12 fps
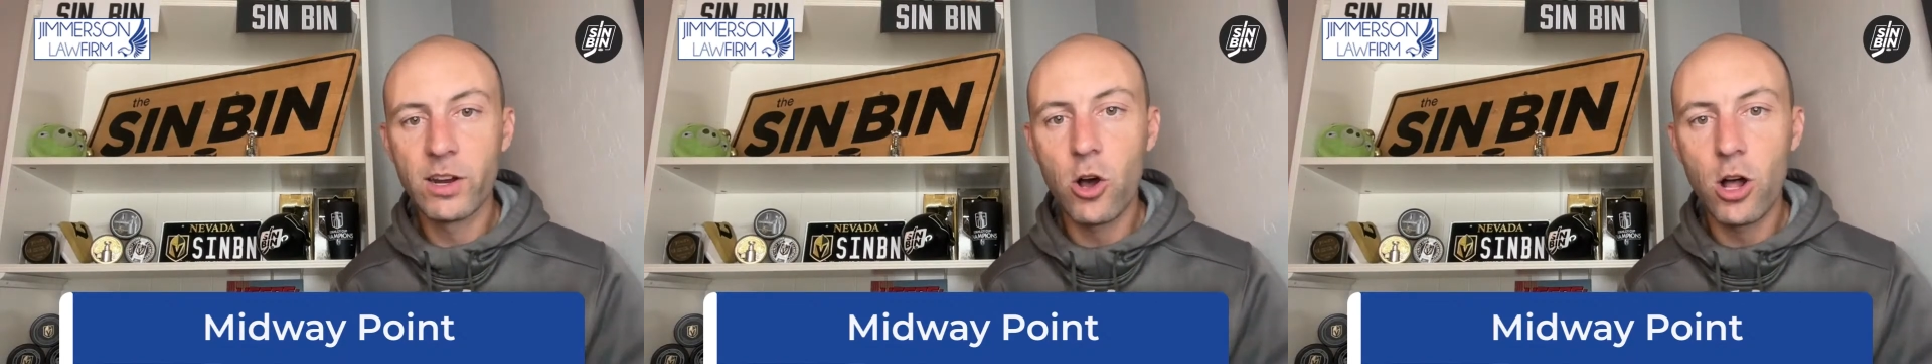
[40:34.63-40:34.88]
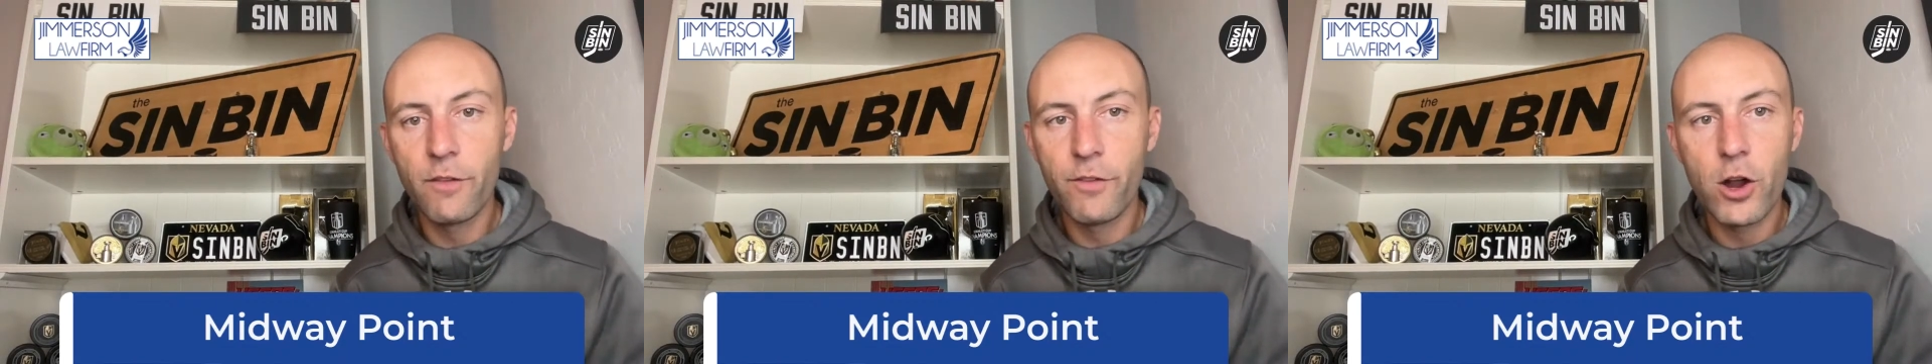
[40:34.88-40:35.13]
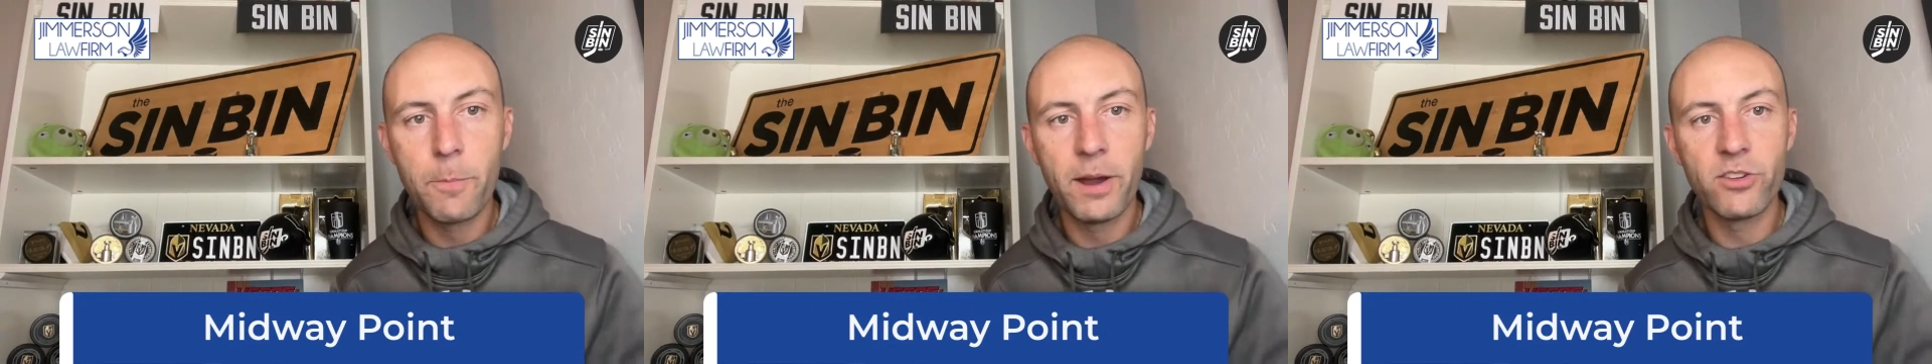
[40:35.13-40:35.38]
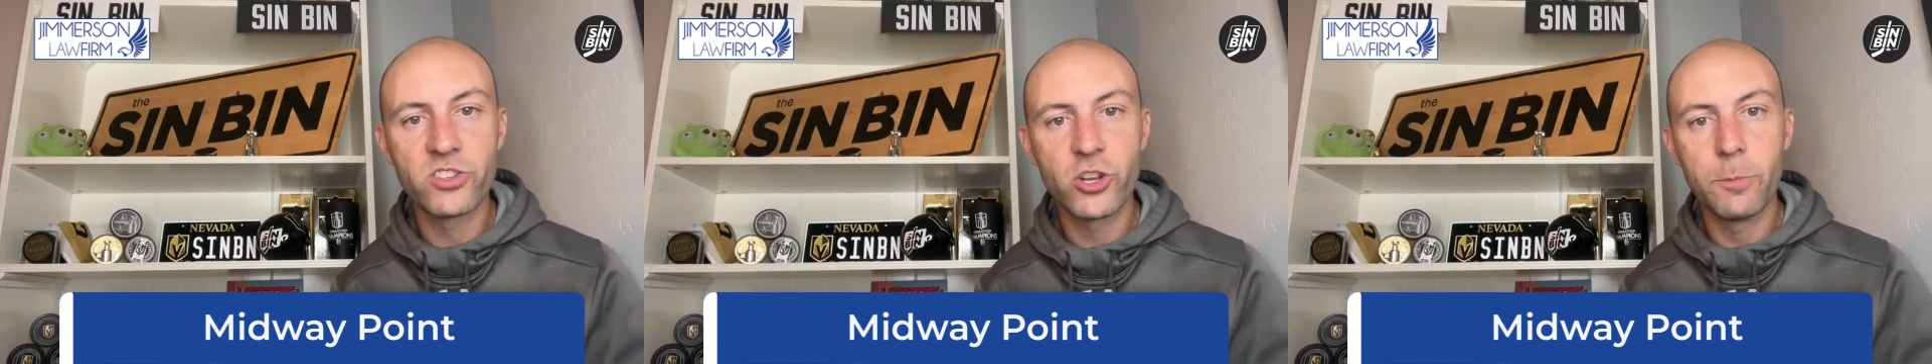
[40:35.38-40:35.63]
all of our
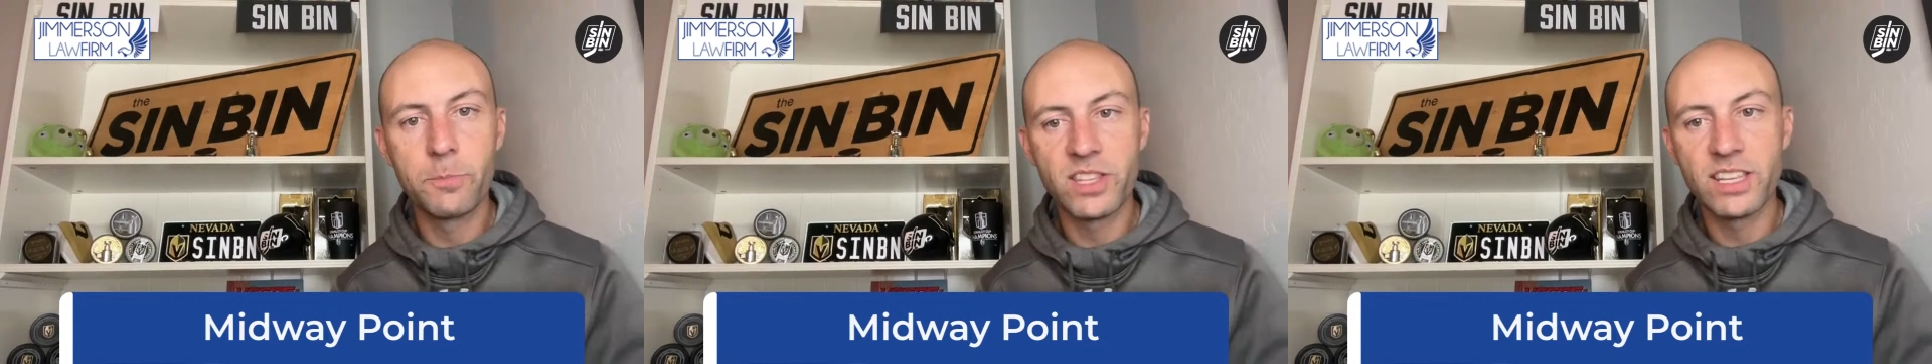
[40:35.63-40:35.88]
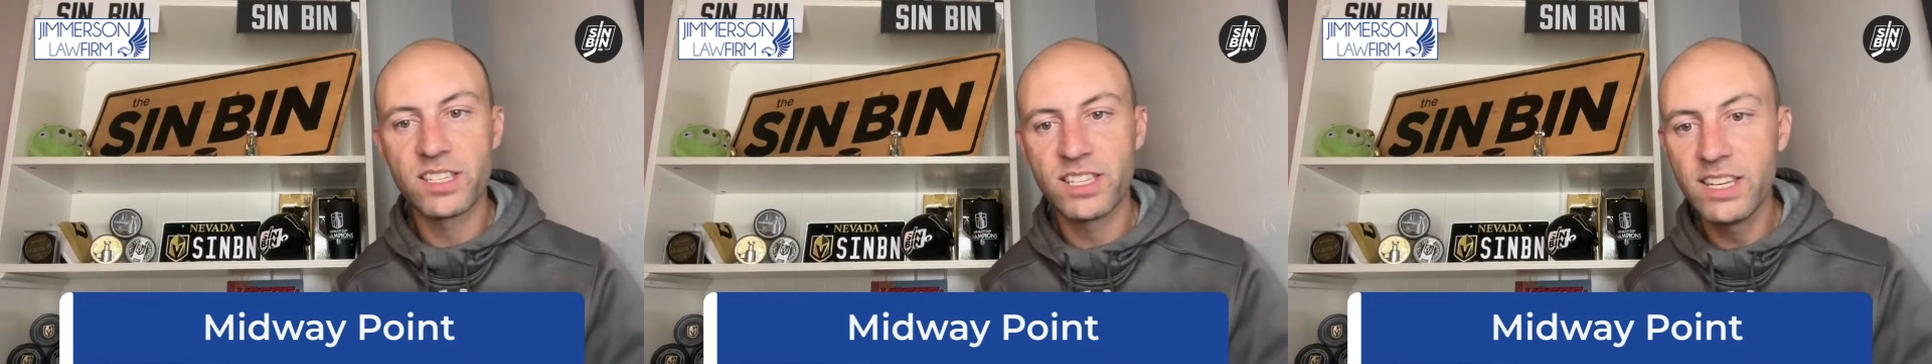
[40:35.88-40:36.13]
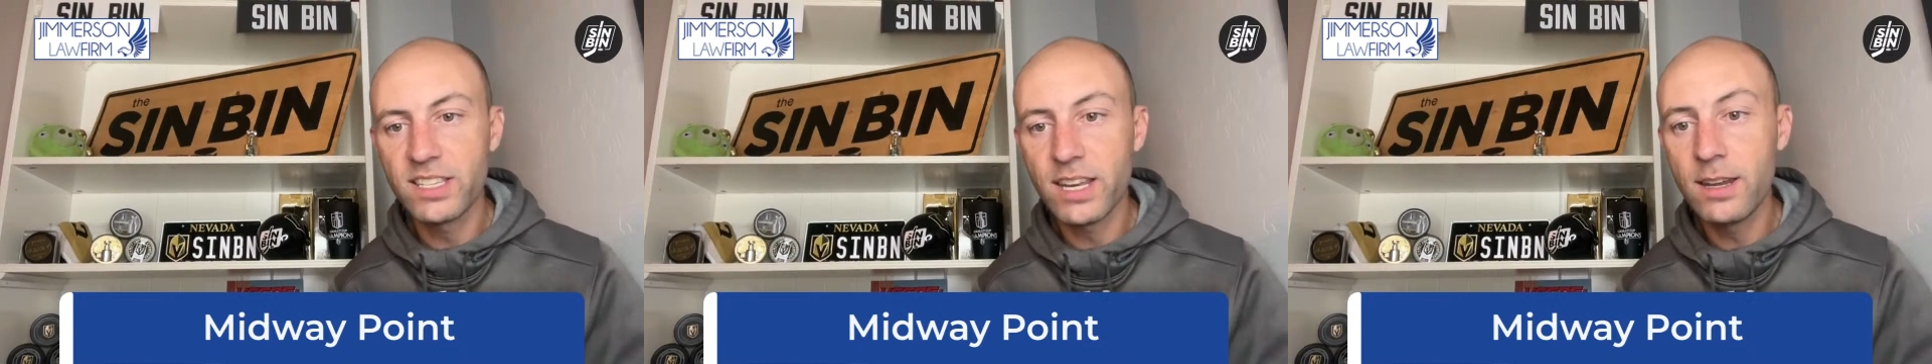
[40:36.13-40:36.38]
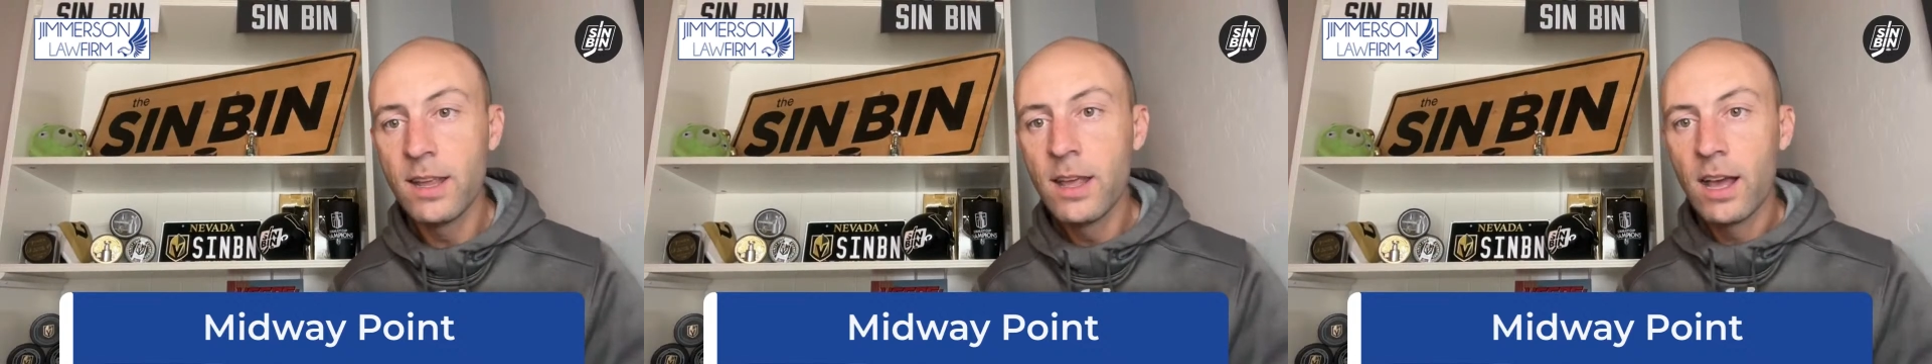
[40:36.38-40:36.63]
Periscopes this
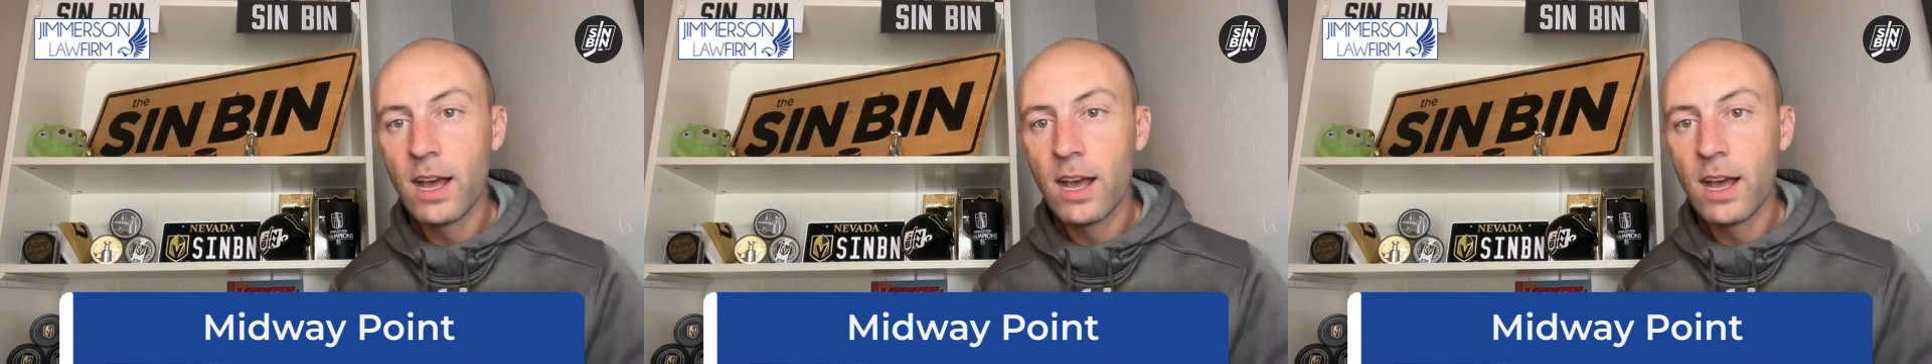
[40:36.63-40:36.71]
season.